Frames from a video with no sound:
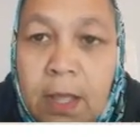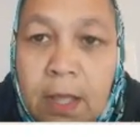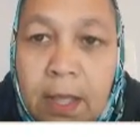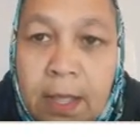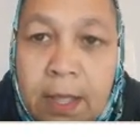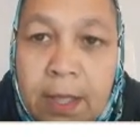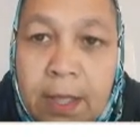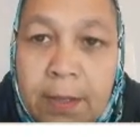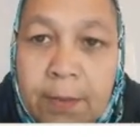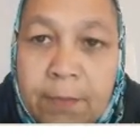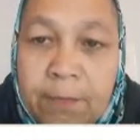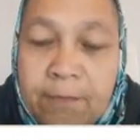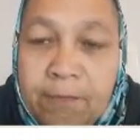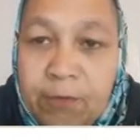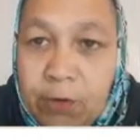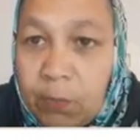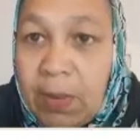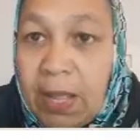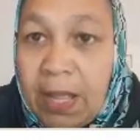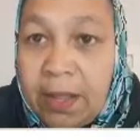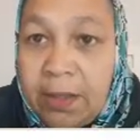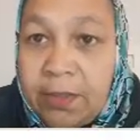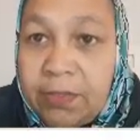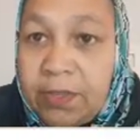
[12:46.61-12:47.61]

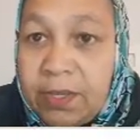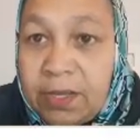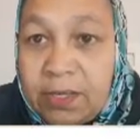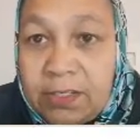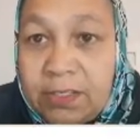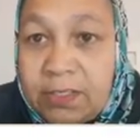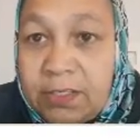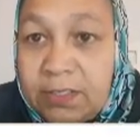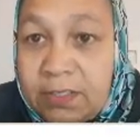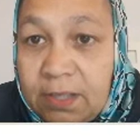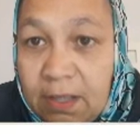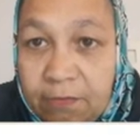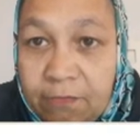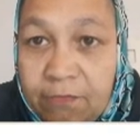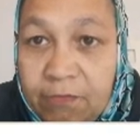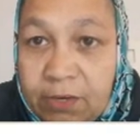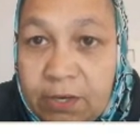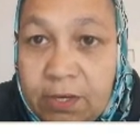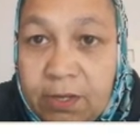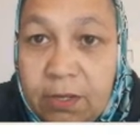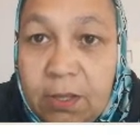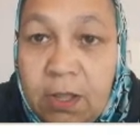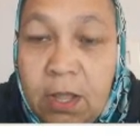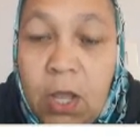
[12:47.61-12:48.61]
from either a
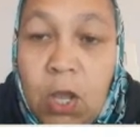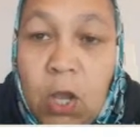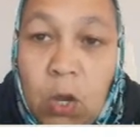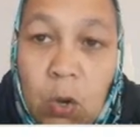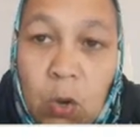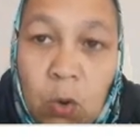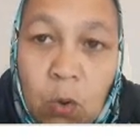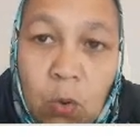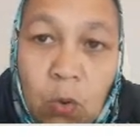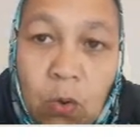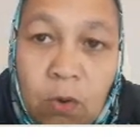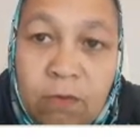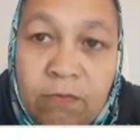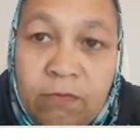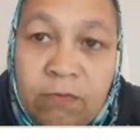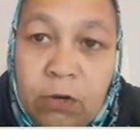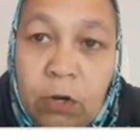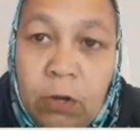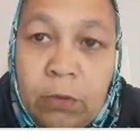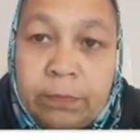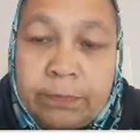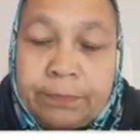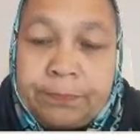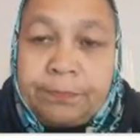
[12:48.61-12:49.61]
sufferer or
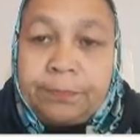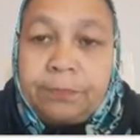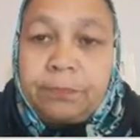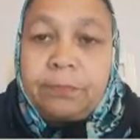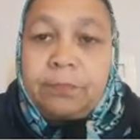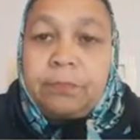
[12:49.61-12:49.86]
from